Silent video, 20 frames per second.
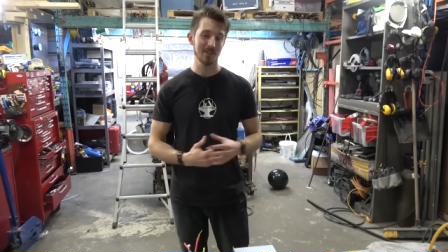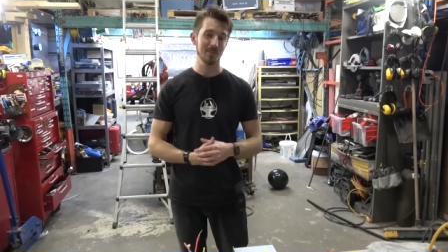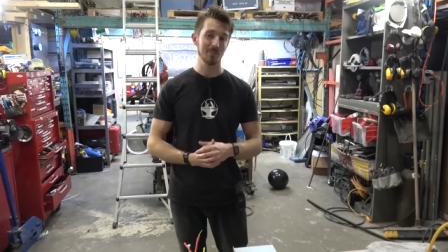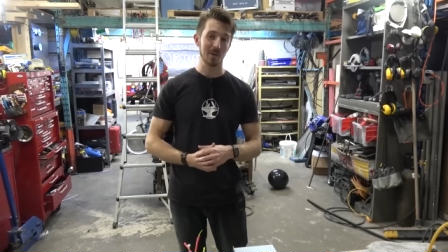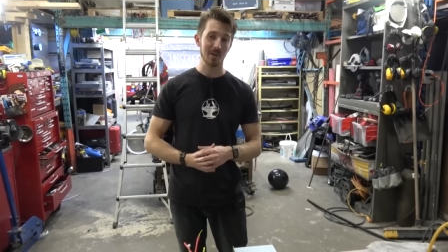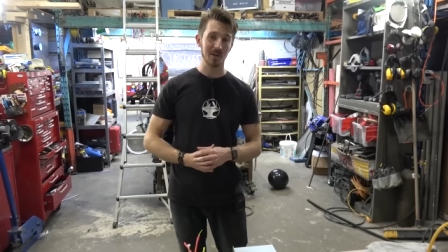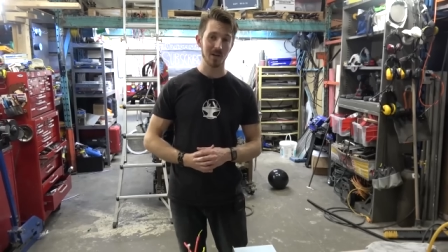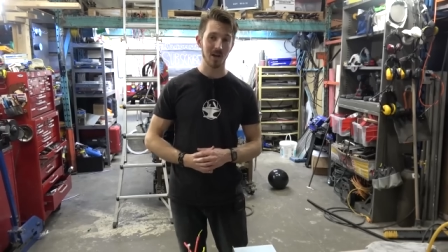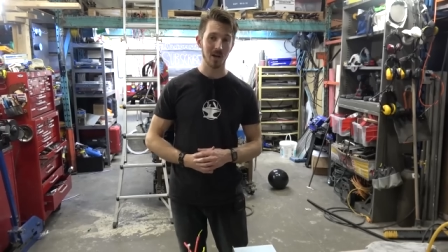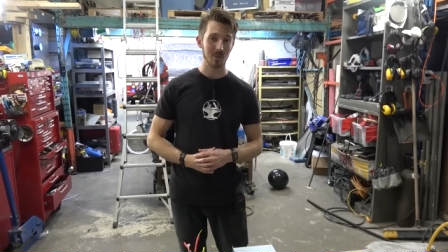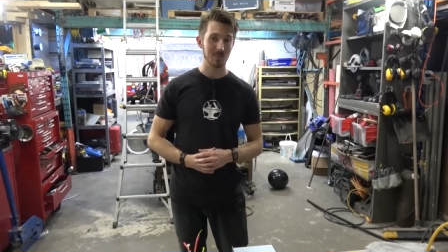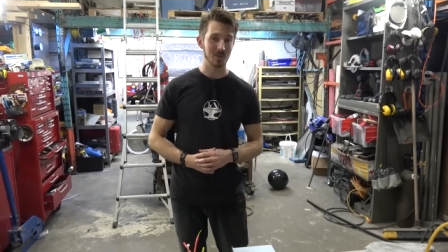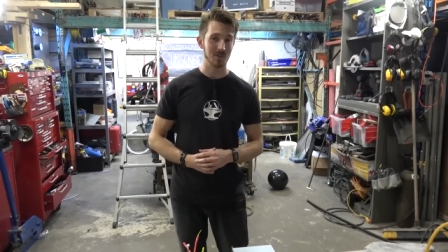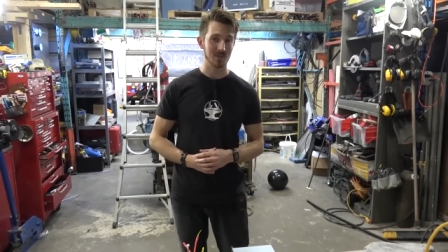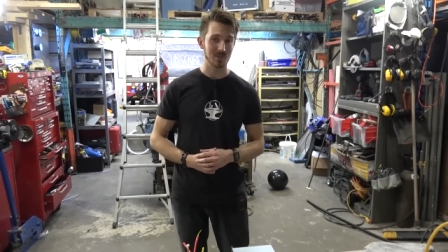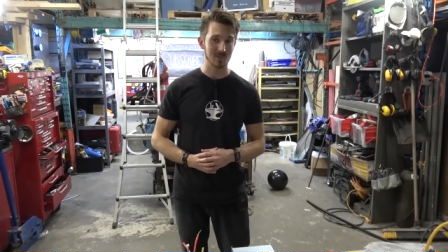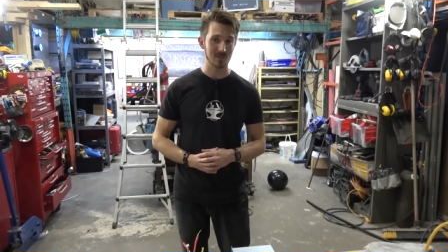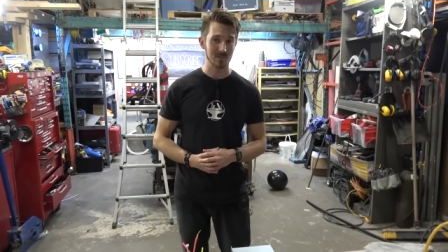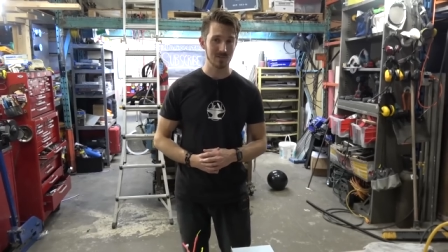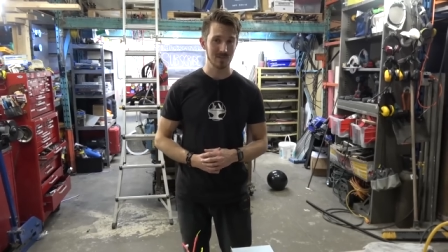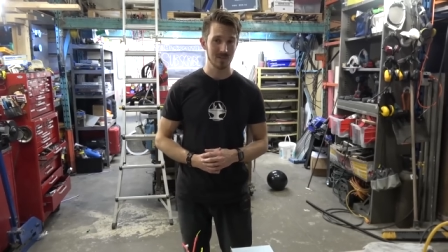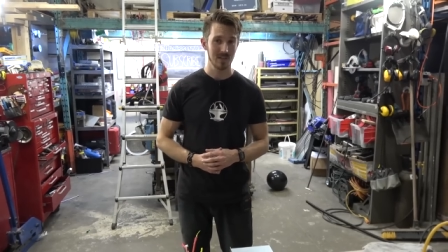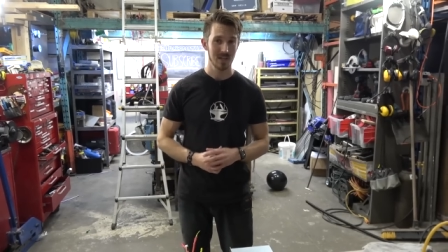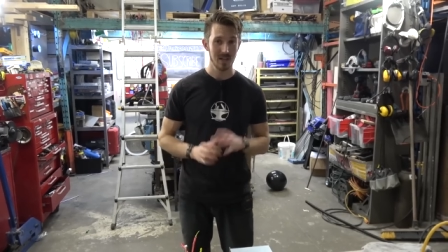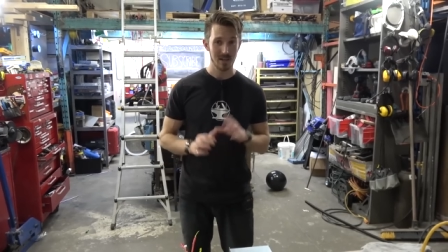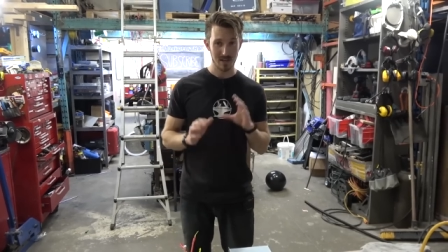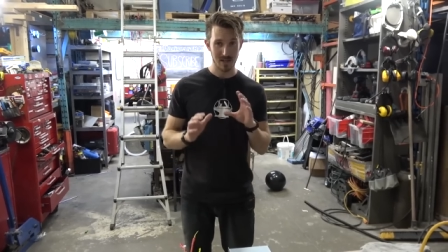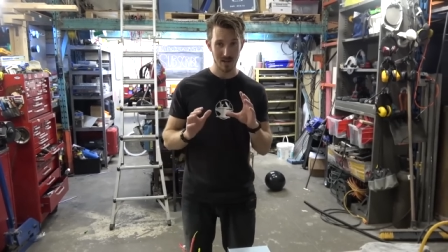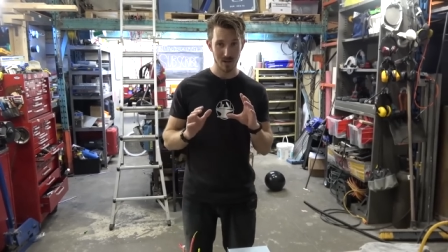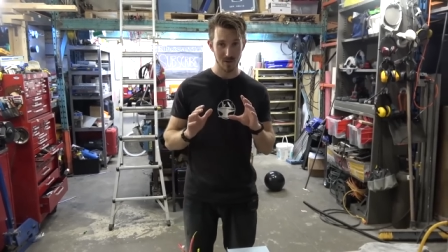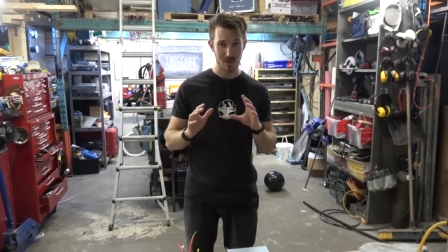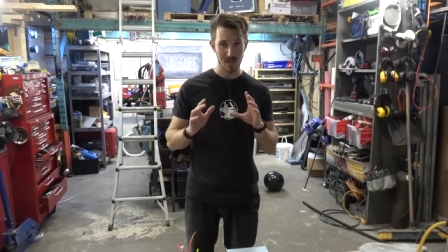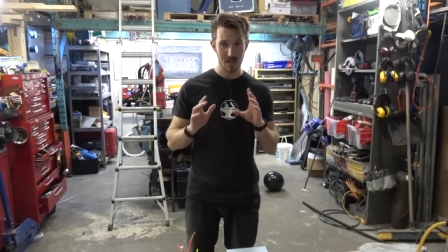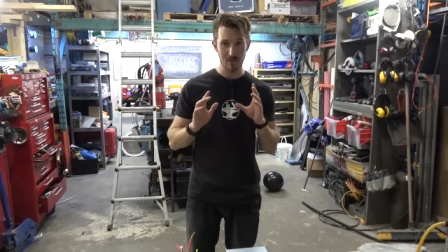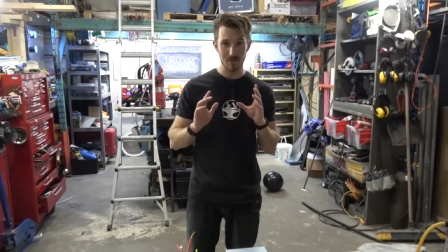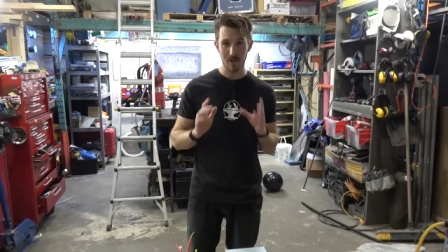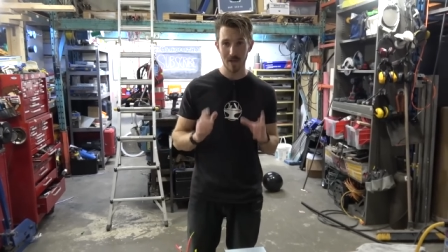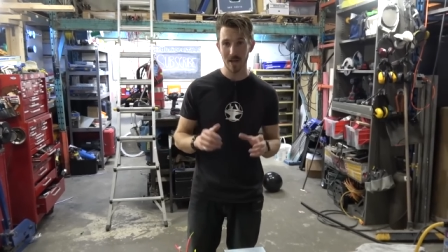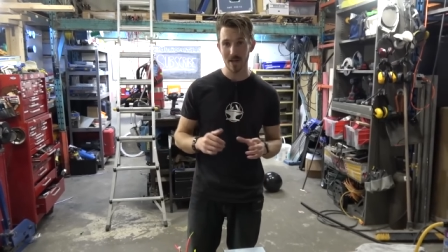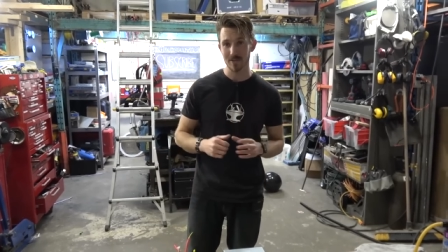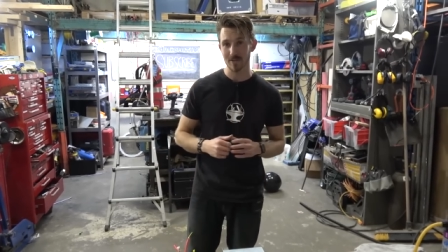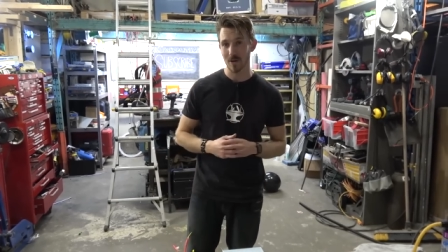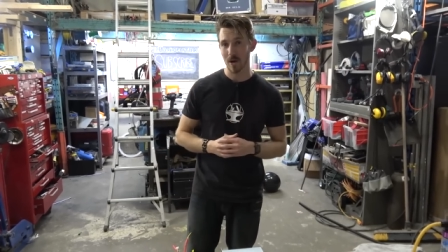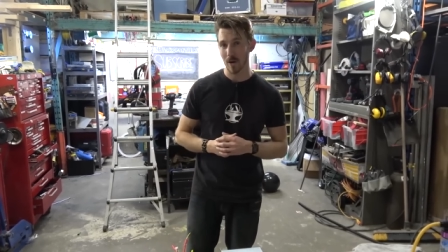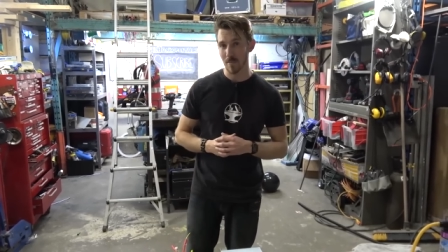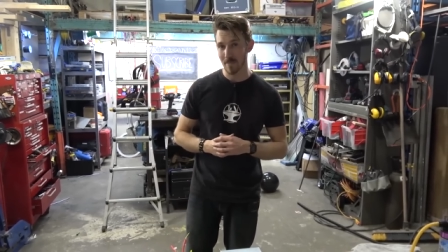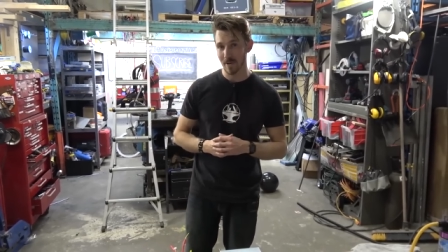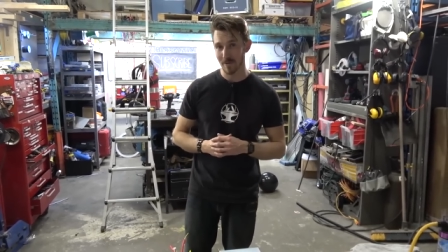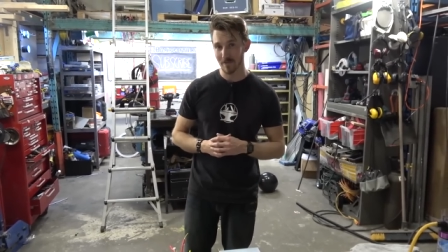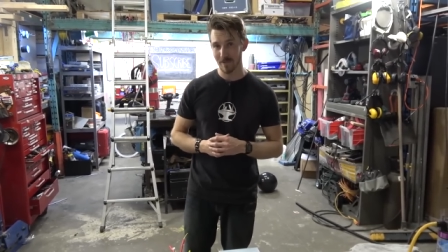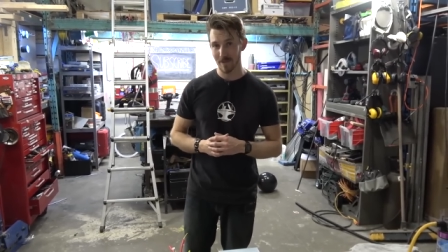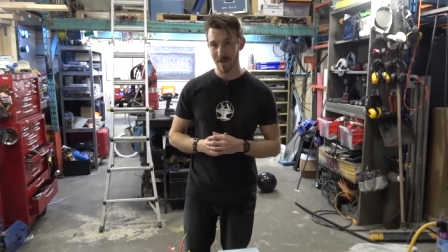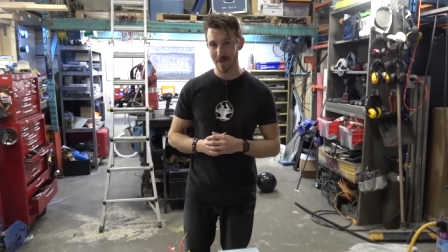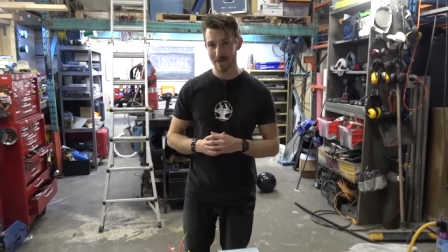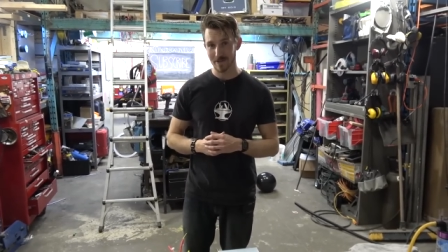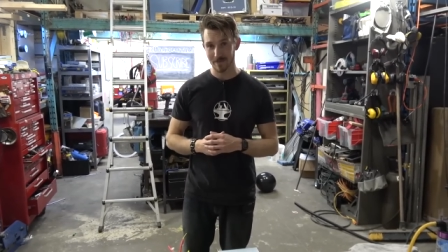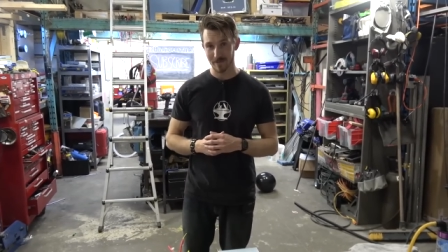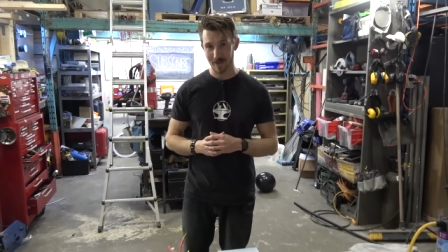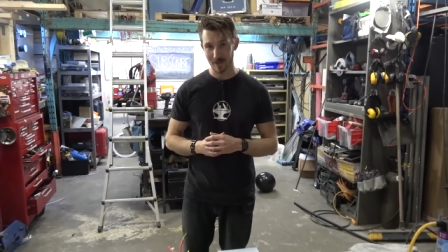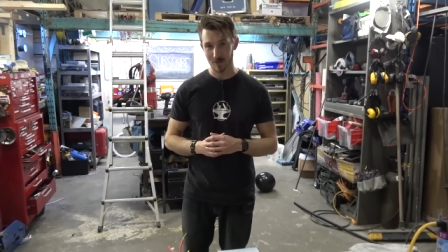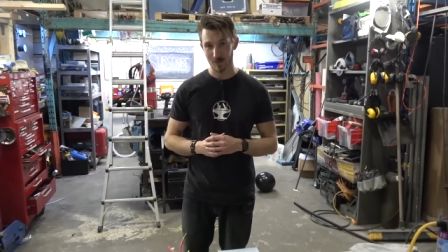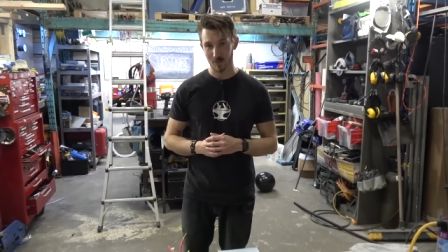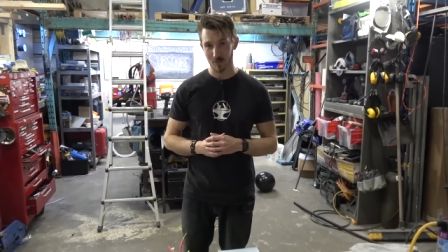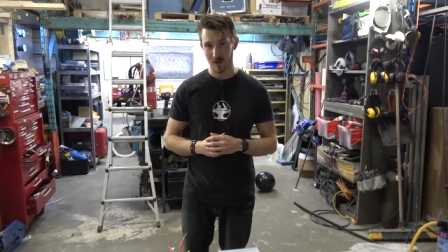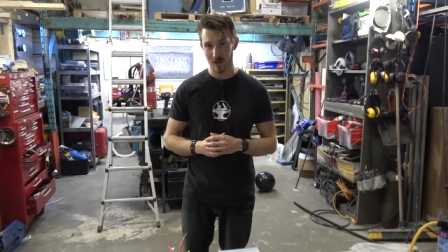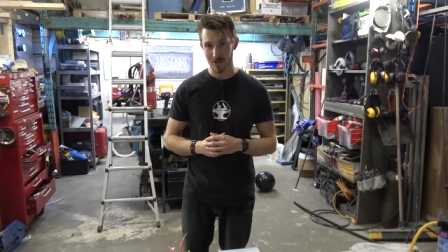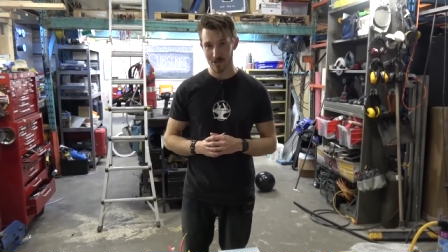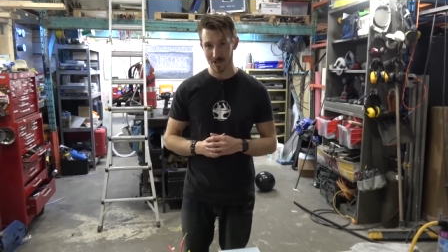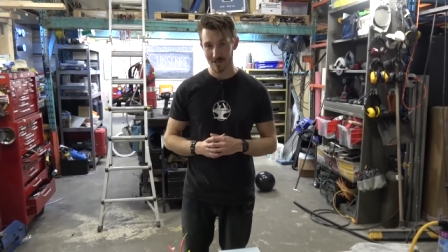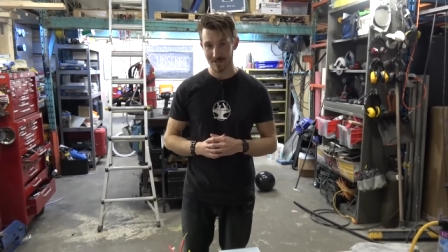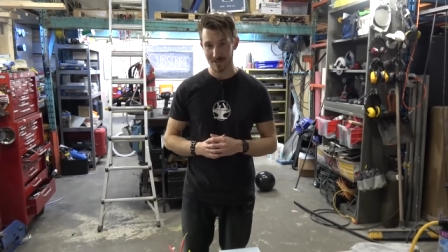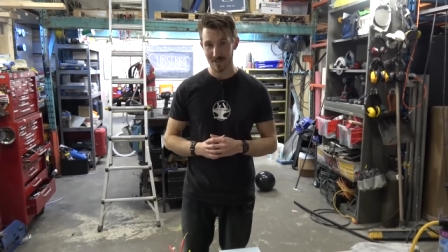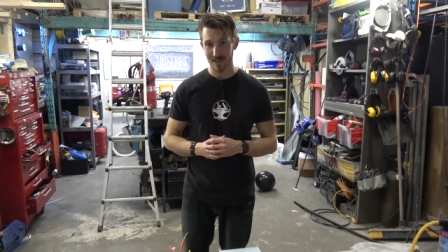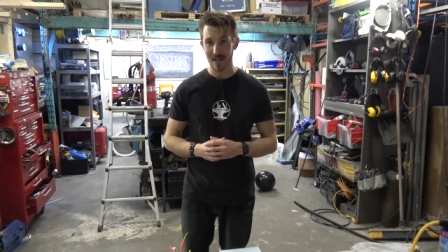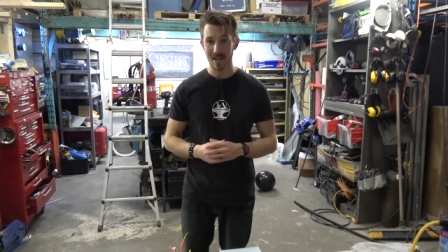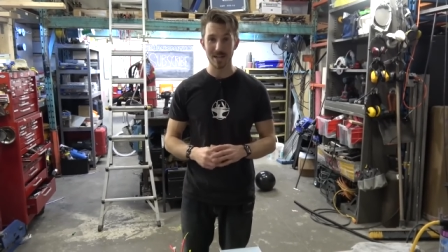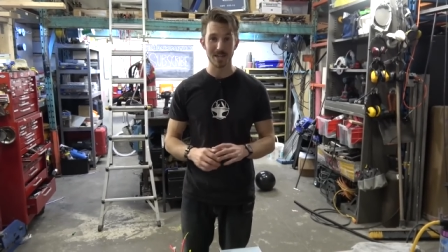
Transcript: least by a hobbyist. Now, if you guys are big fans of laser projects,